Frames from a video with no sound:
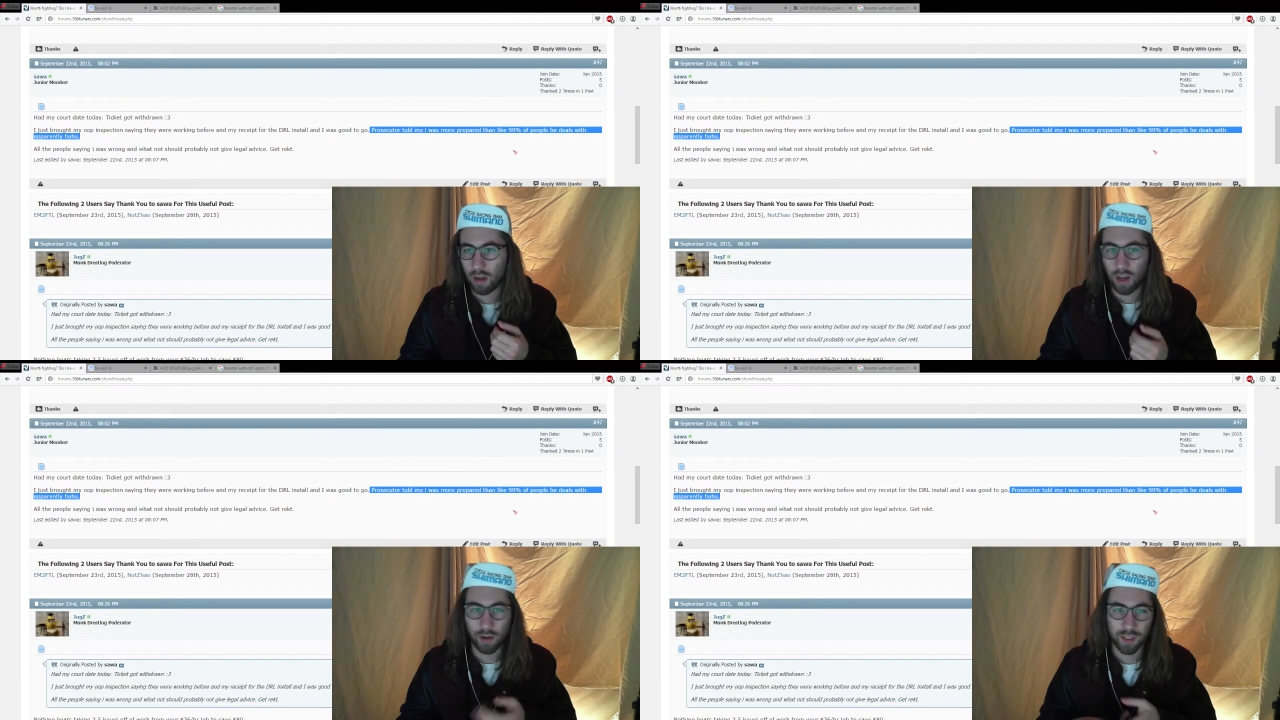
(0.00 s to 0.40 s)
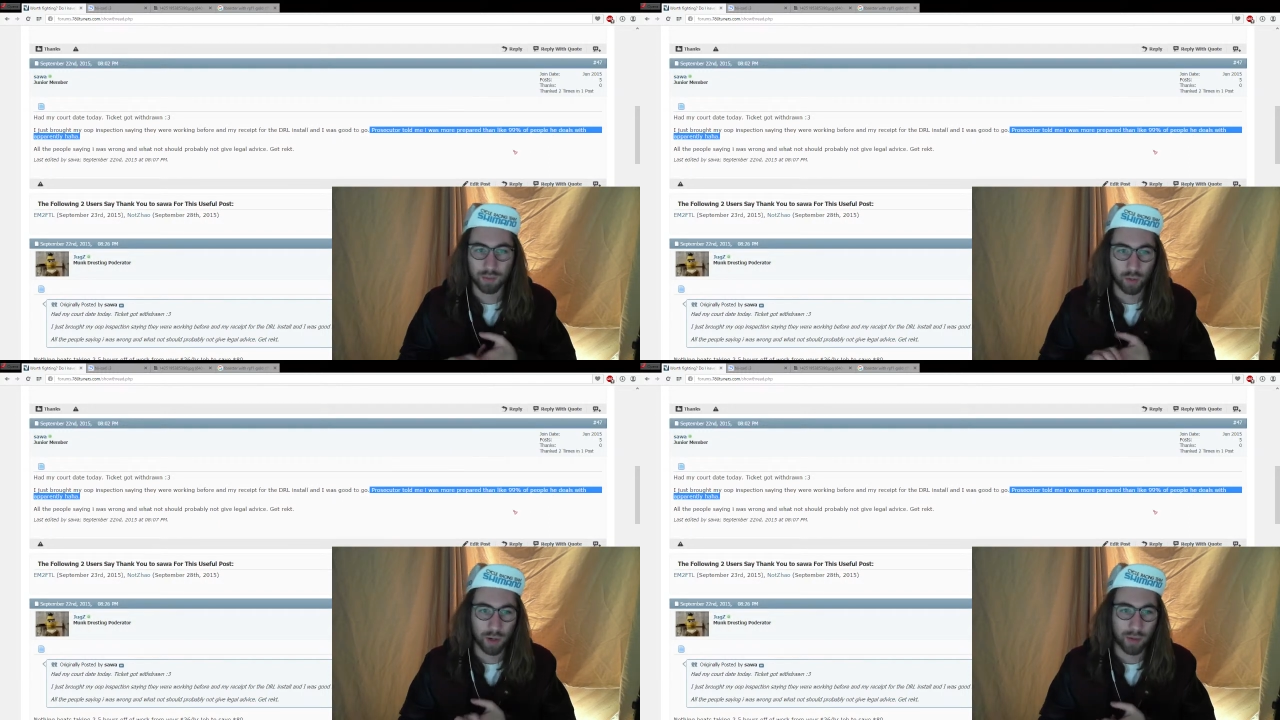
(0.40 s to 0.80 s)
I was
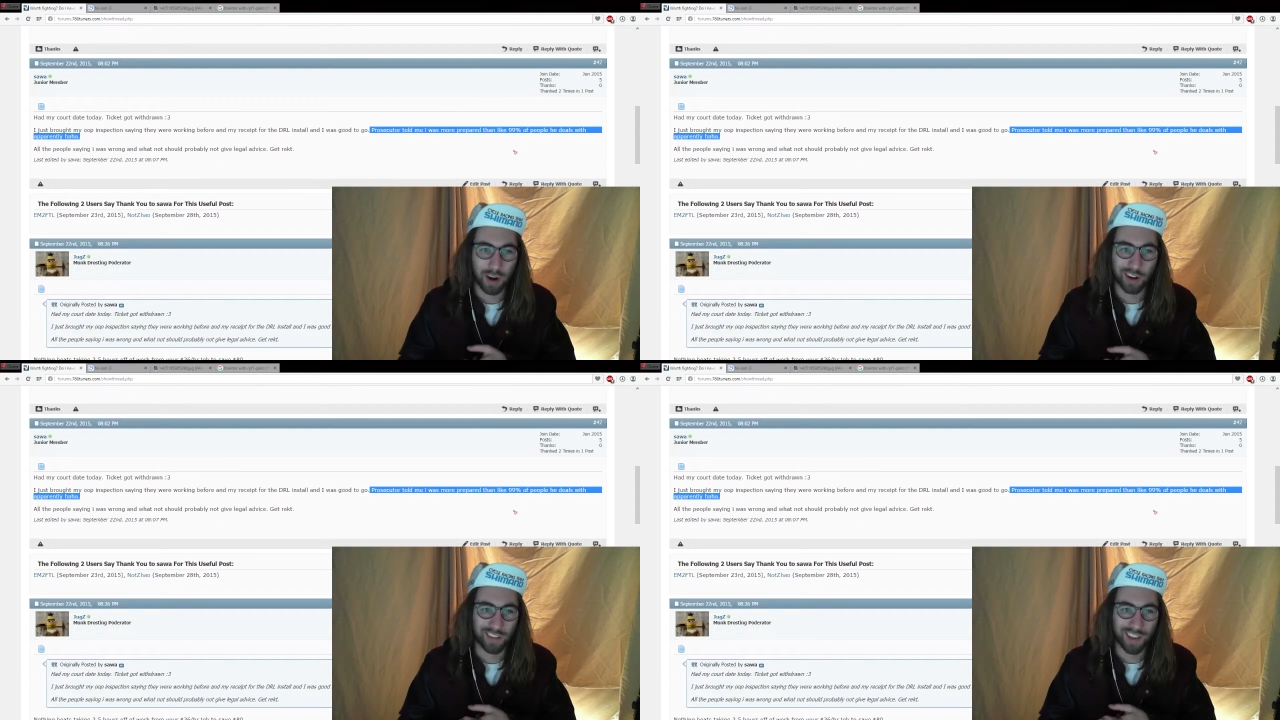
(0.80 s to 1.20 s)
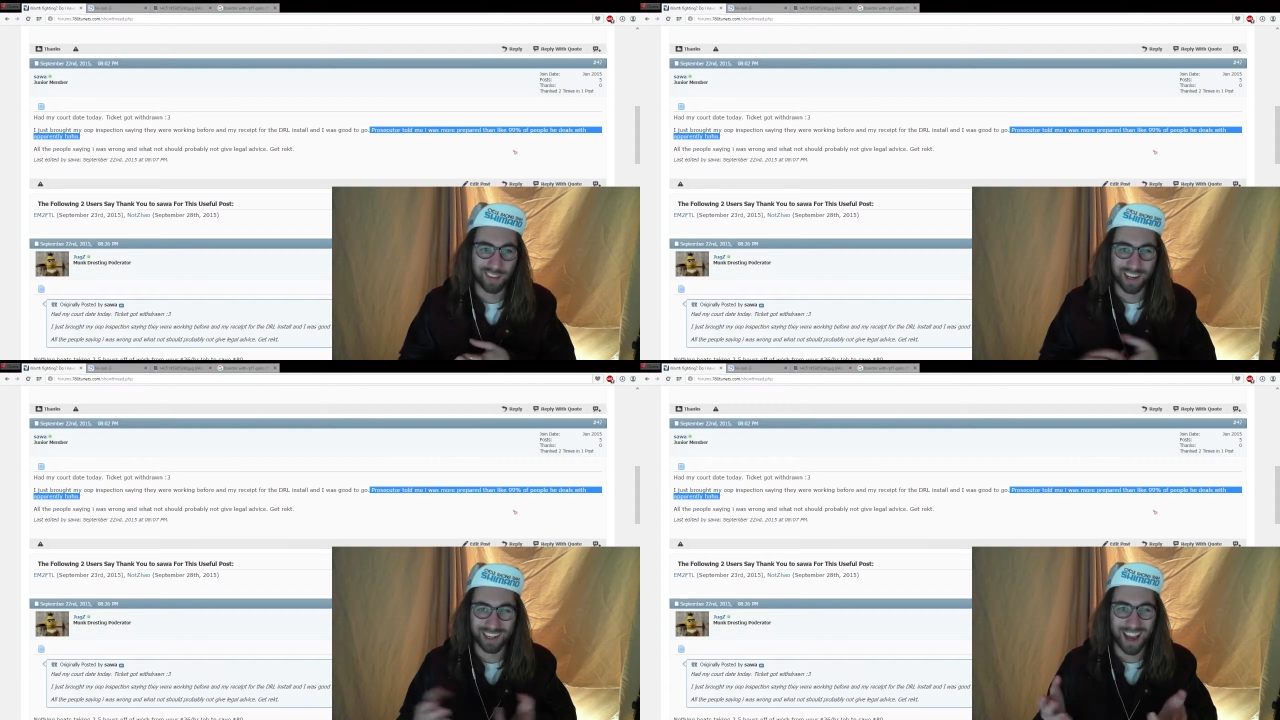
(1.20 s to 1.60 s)
more prepared than,
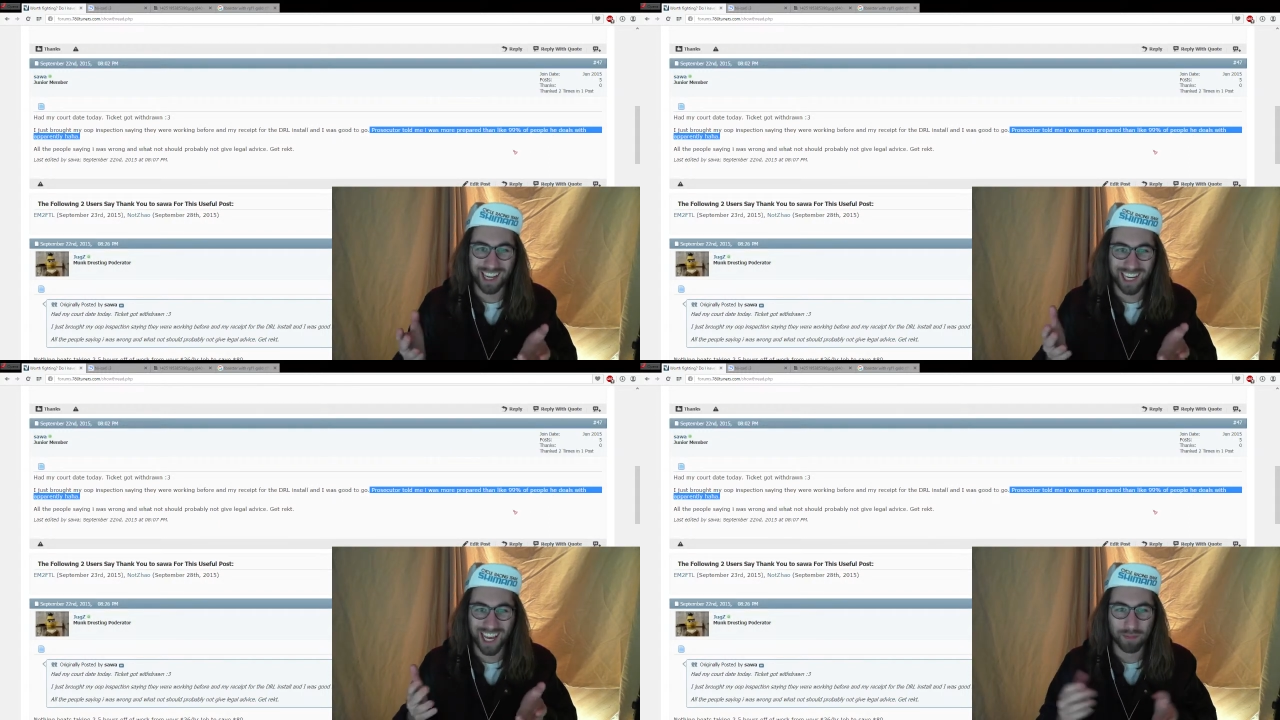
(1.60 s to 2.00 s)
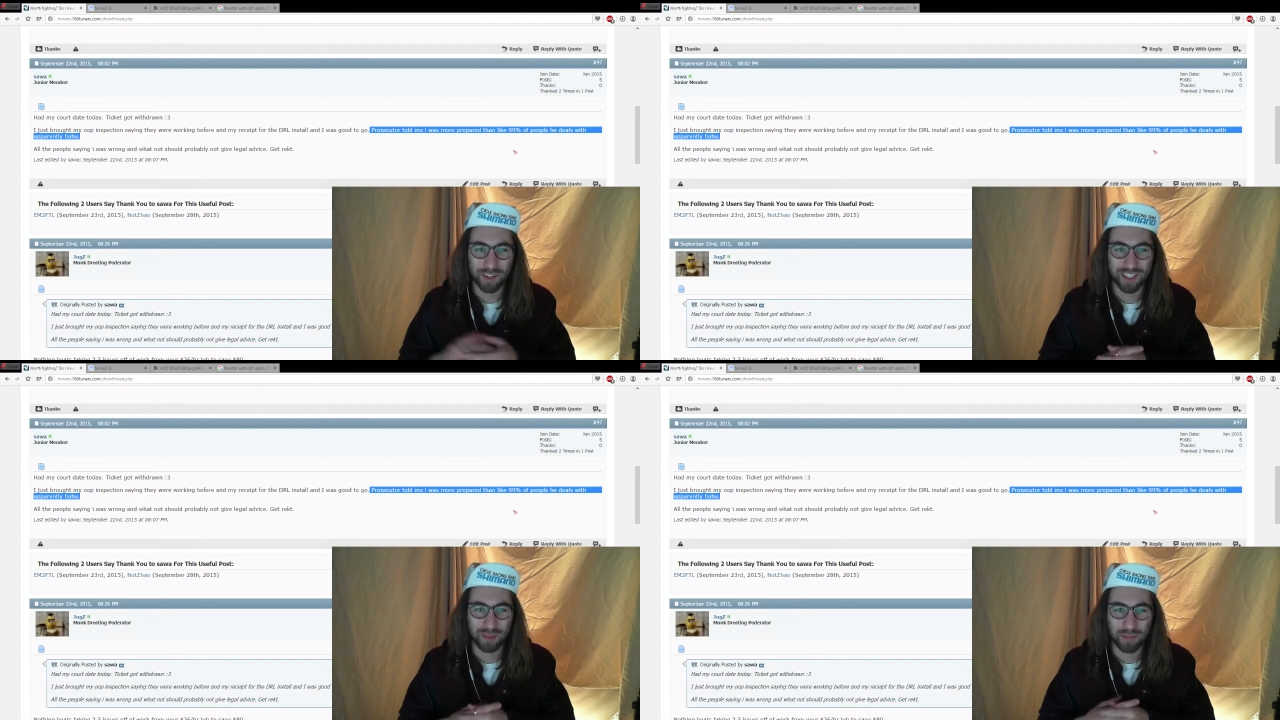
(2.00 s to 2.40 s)
like,
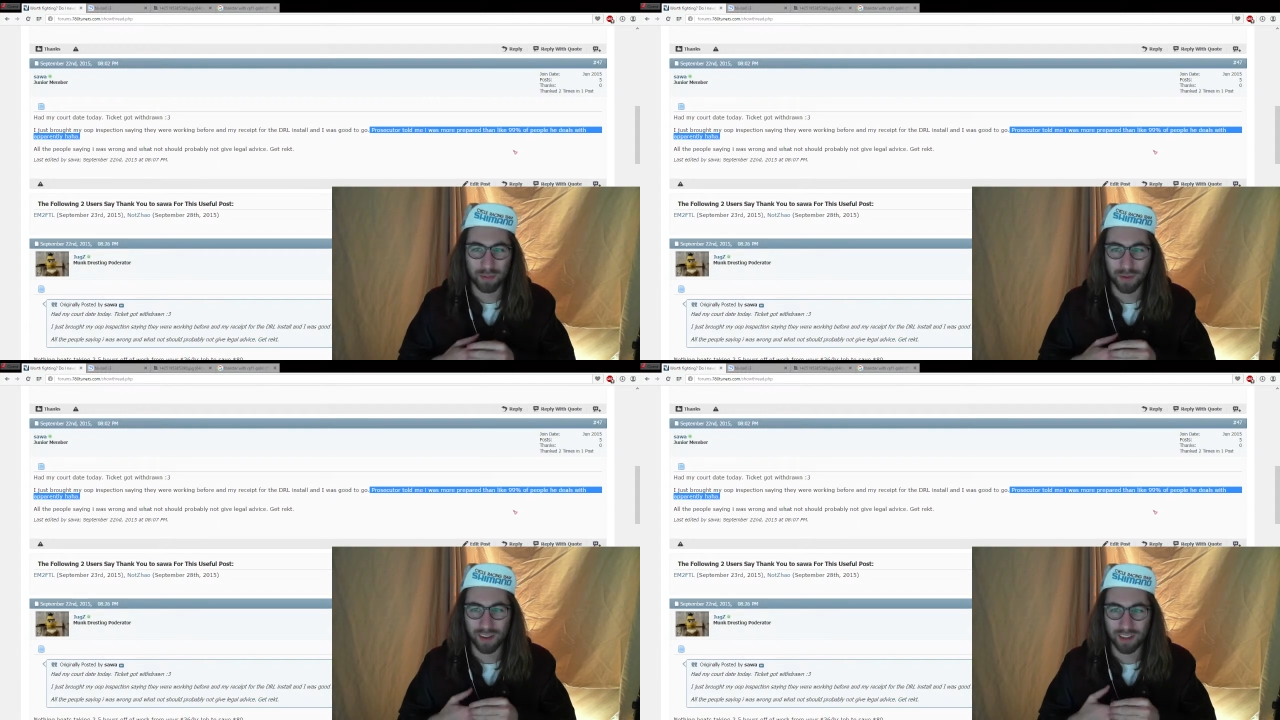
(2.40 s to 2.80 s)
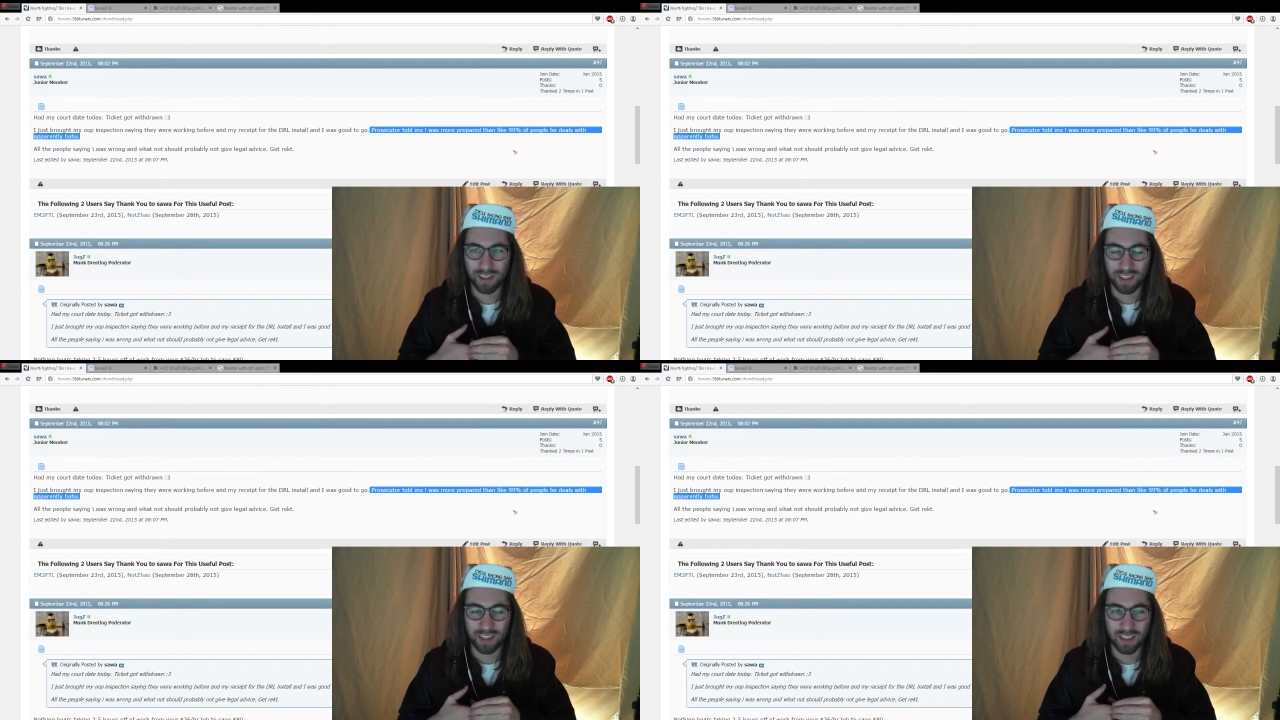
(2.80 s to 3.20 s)
99% of people that
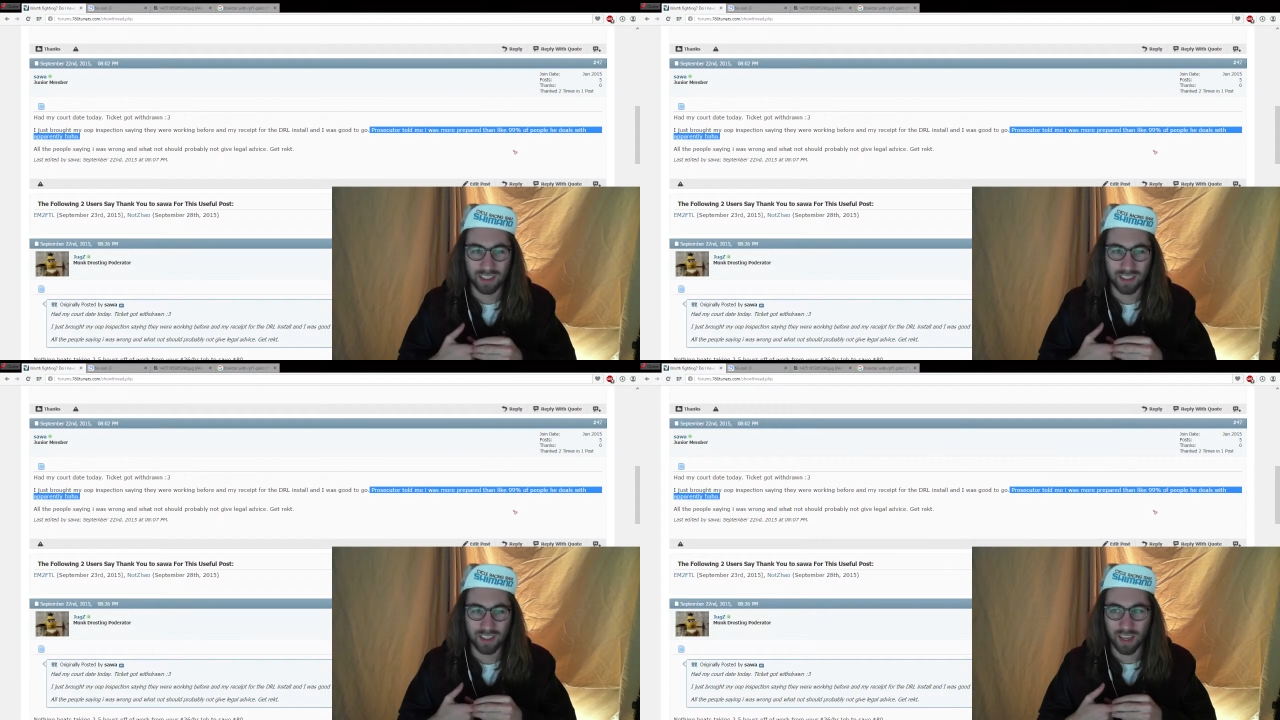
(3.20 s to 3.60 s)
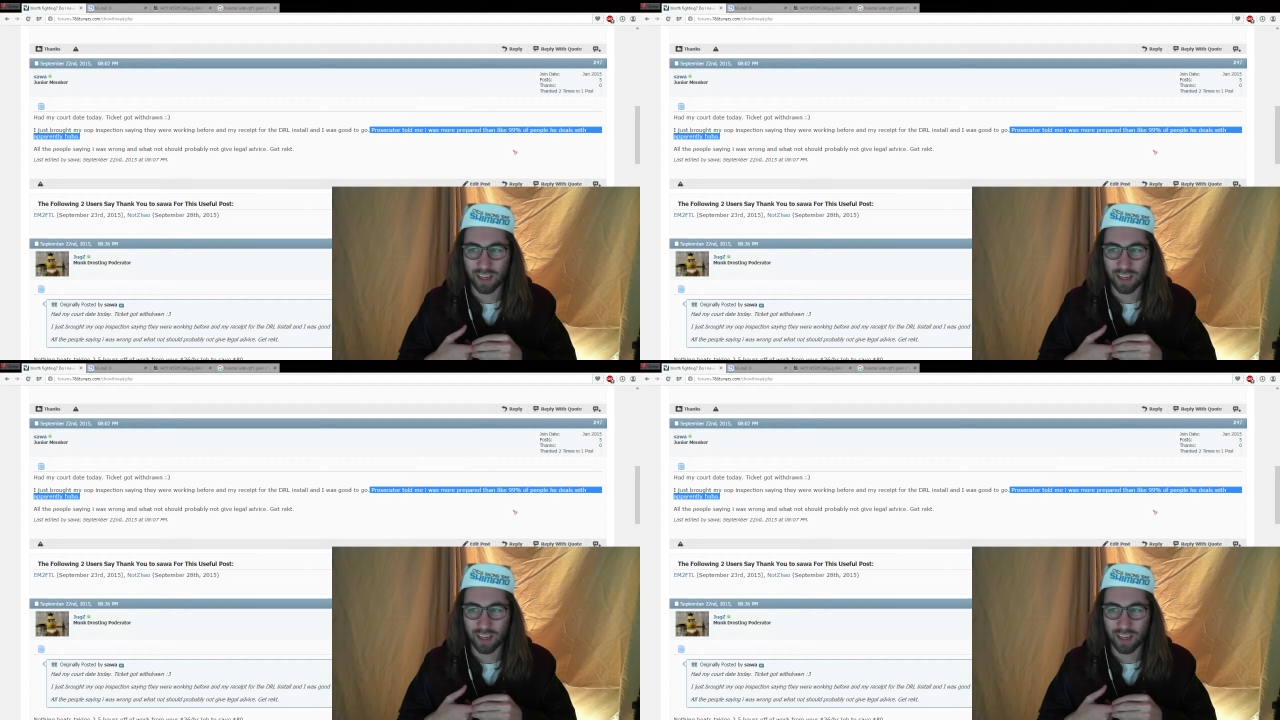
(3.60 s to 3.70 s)
he sees.